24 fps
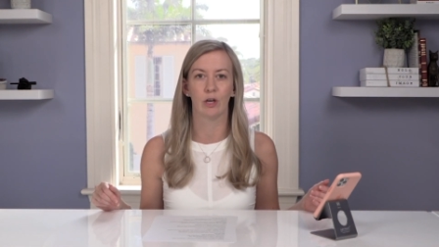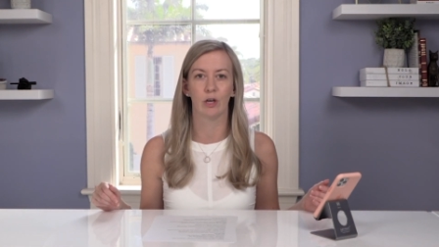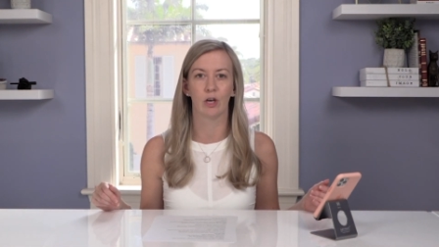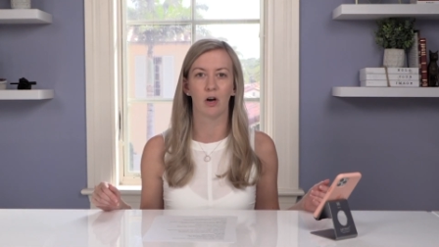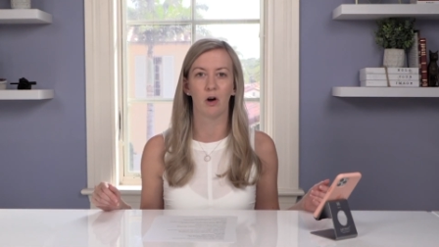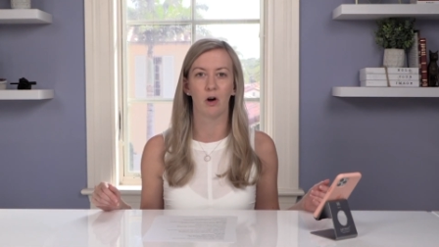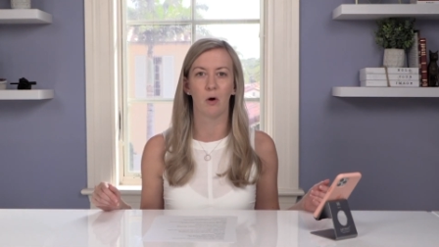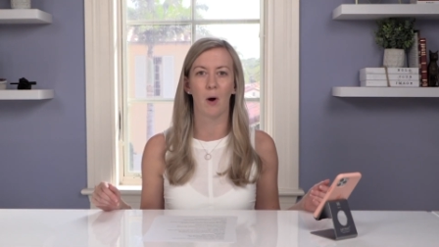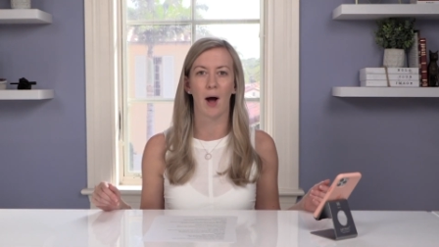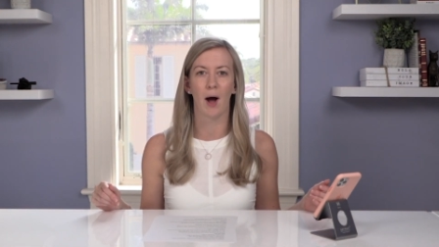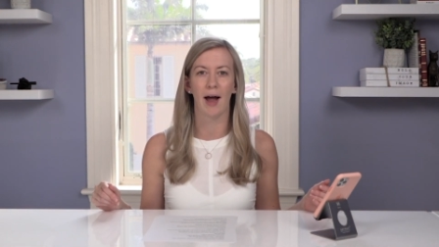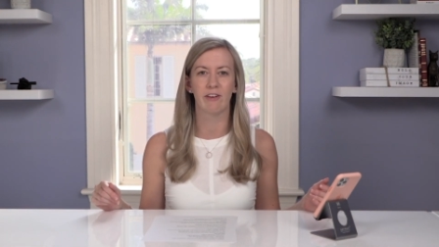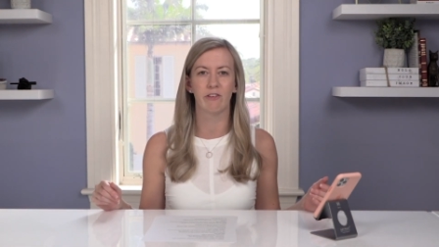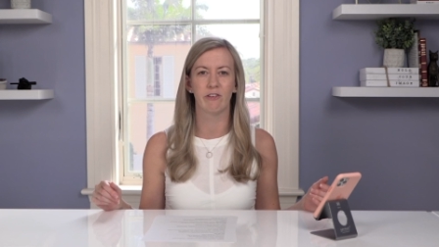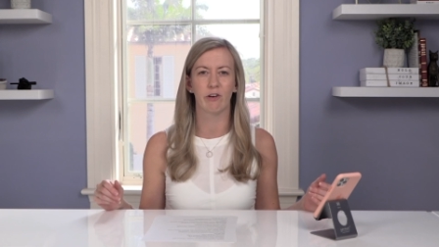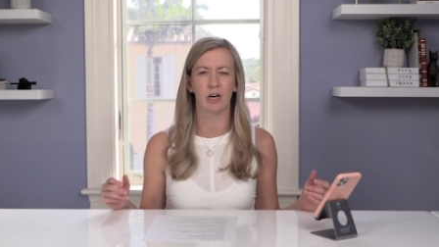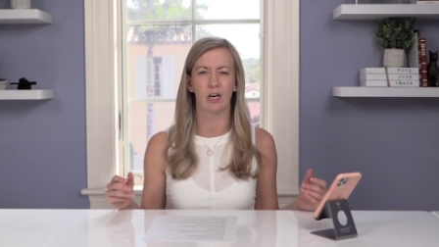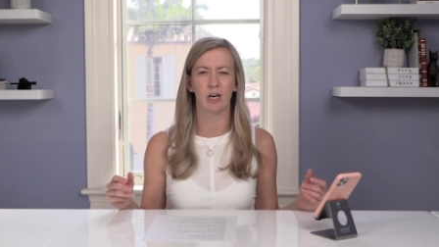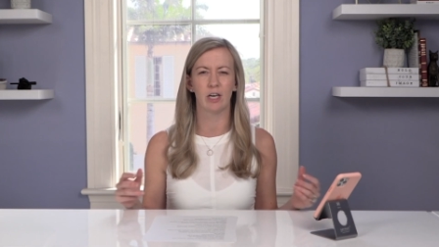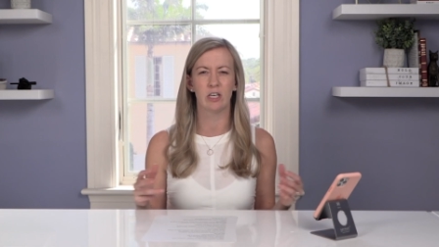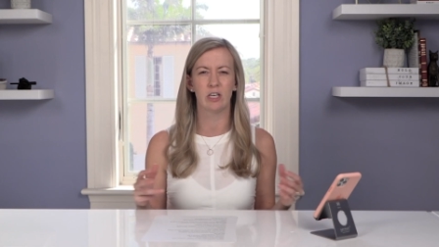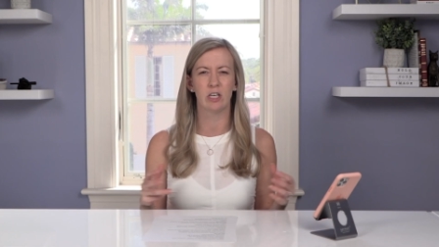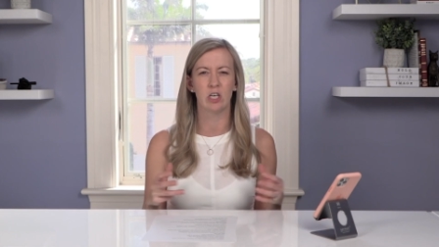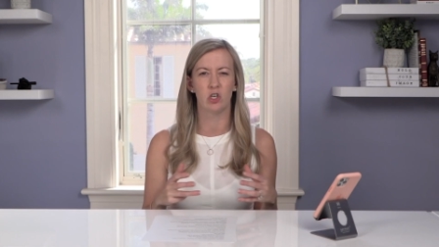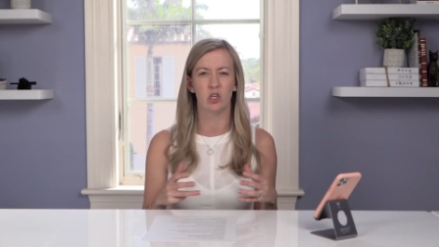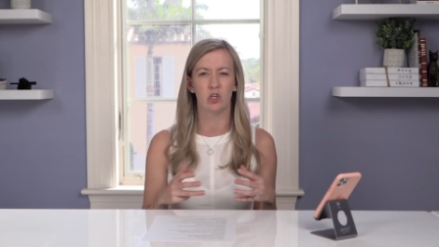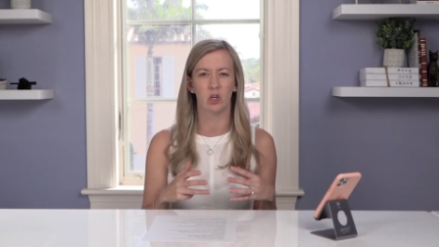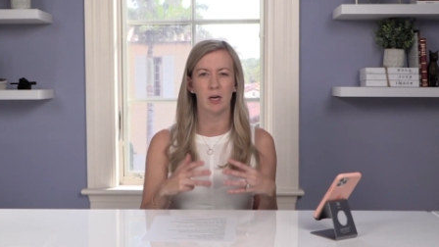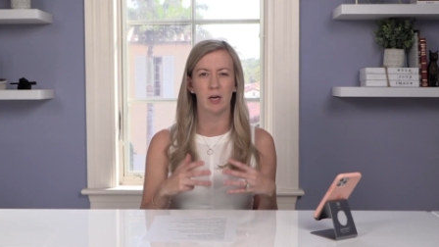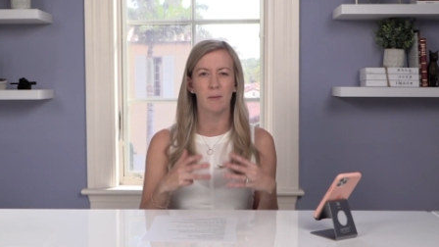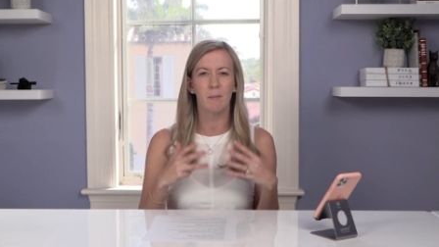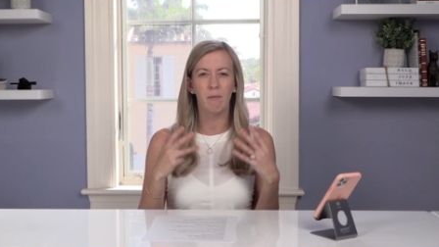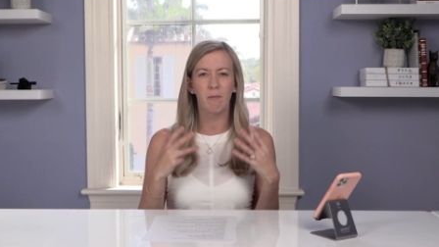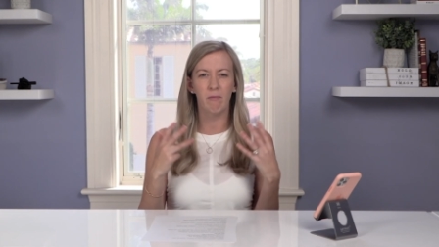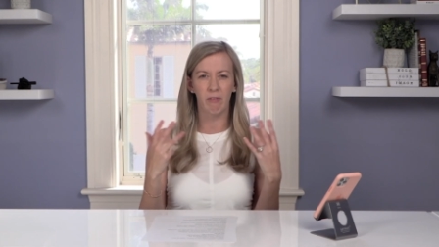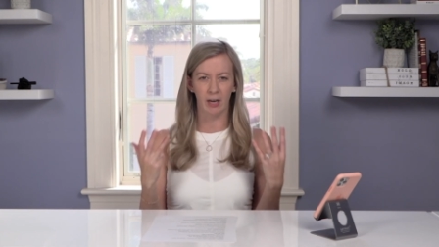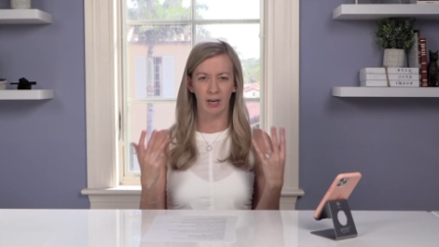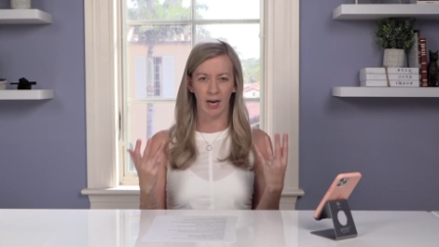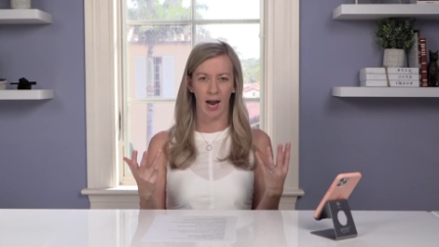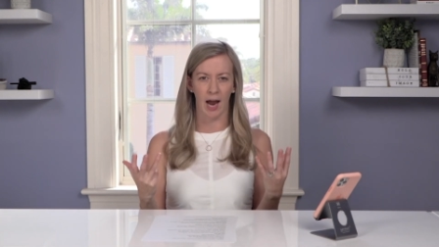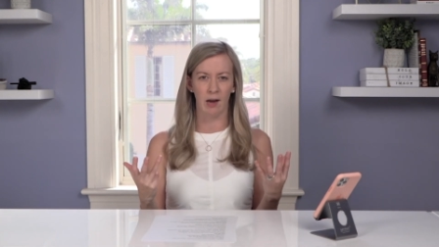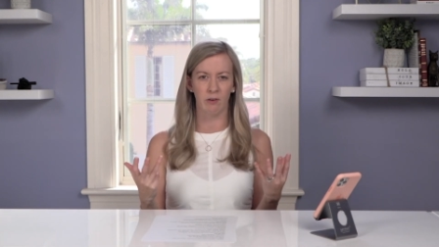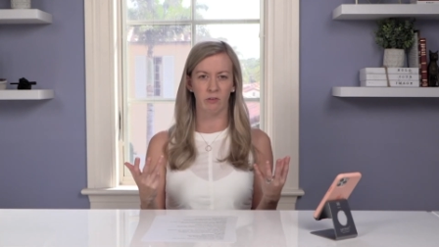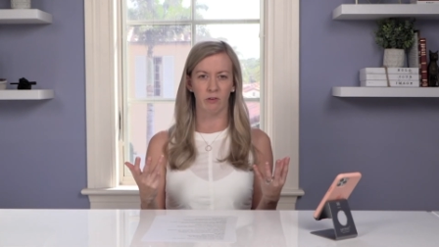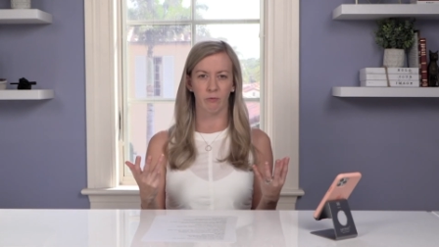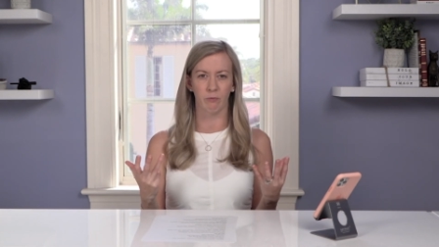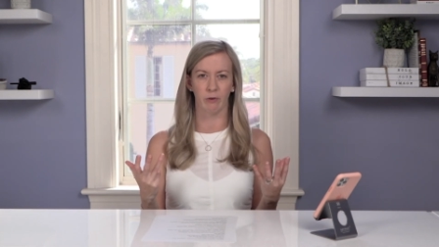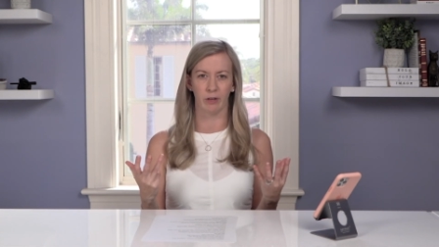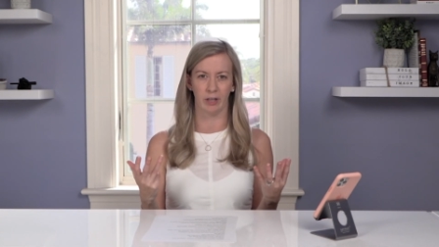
You know, I started to dream of the kinds of